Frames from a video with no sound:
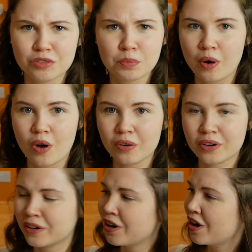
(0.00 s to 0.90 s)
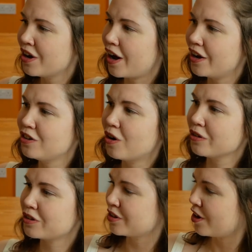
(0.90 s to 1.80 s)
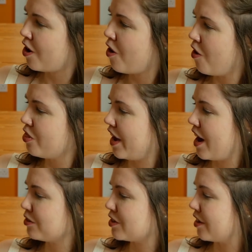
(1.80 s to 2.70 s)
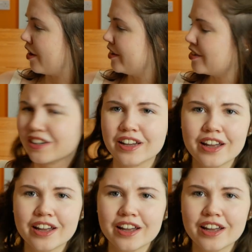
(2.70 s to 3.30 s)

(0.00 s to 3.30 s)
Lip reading: of the block and not on the outside.